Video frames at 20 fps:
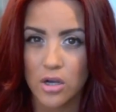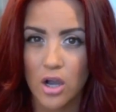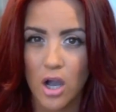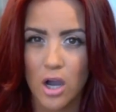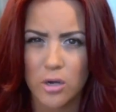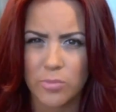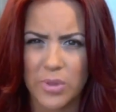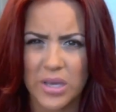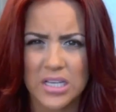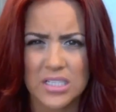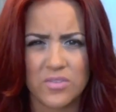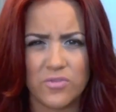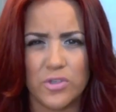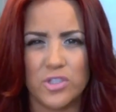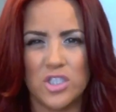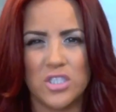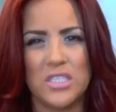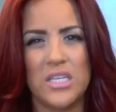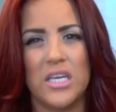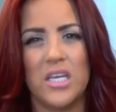guard, because if you're
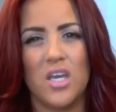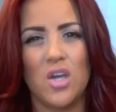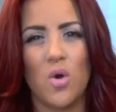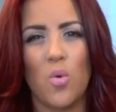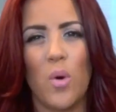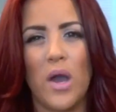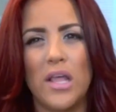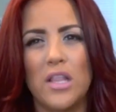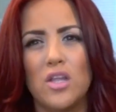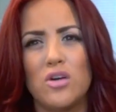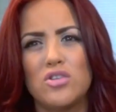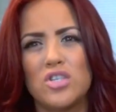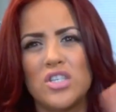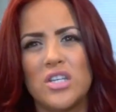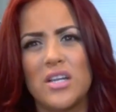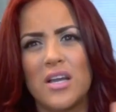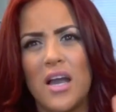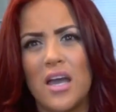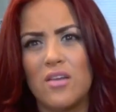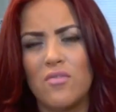just taking a white
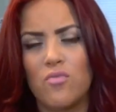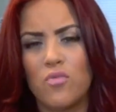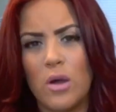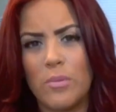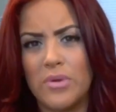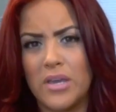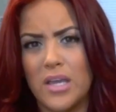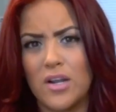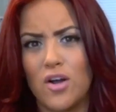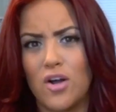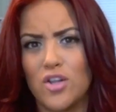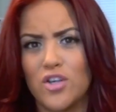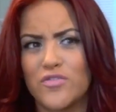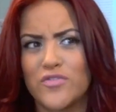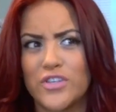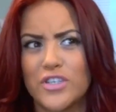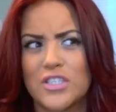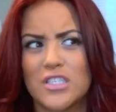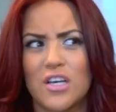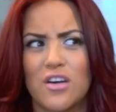lotion and kind of rubbing it all
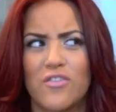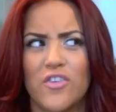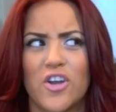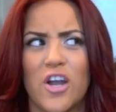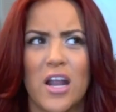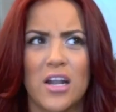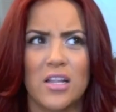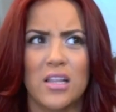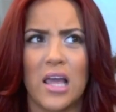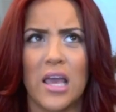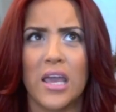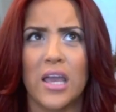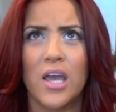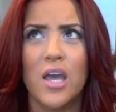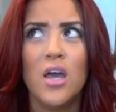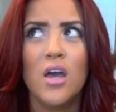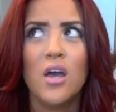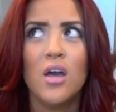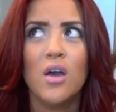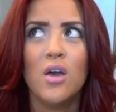over yourself, you're kind of like,
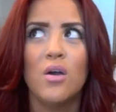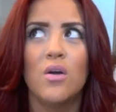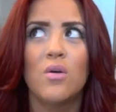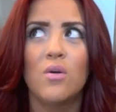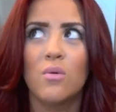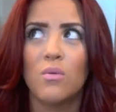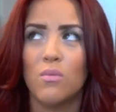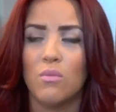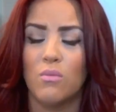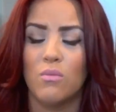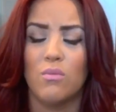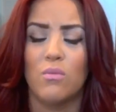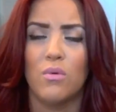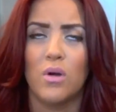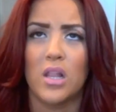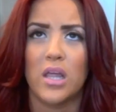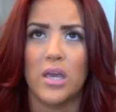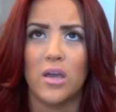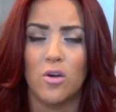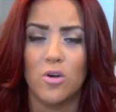
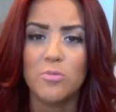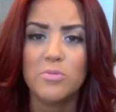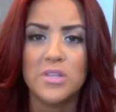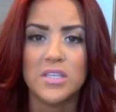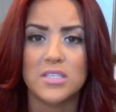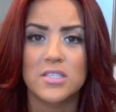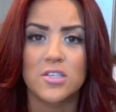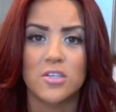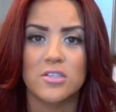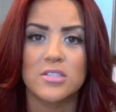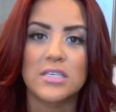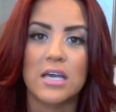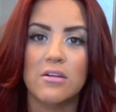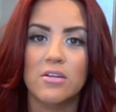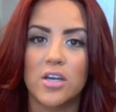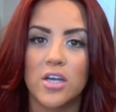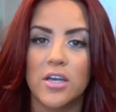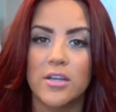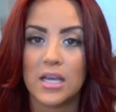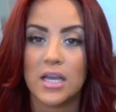well, I hope this turns
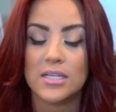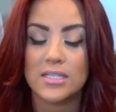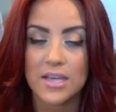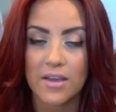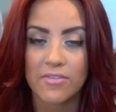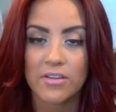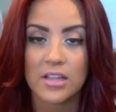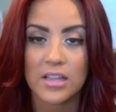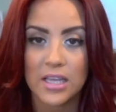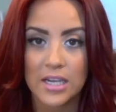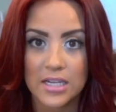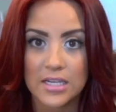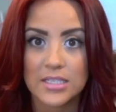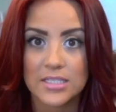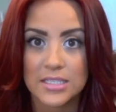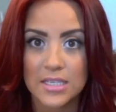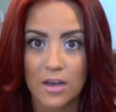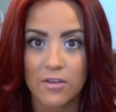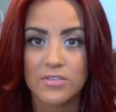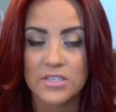out good. I definitely need a
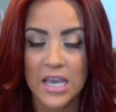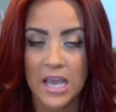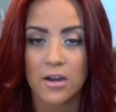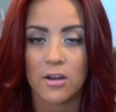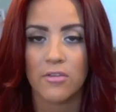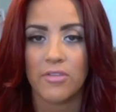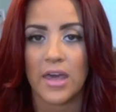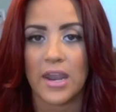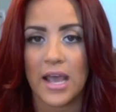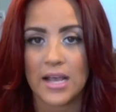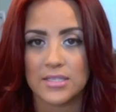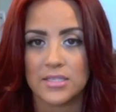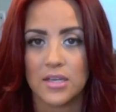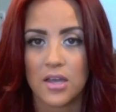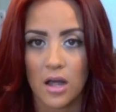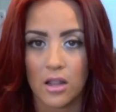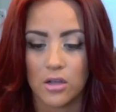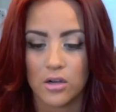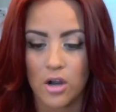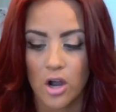self-tanner that has a
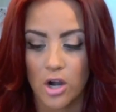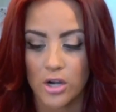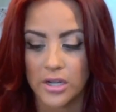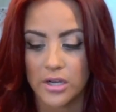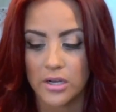color guard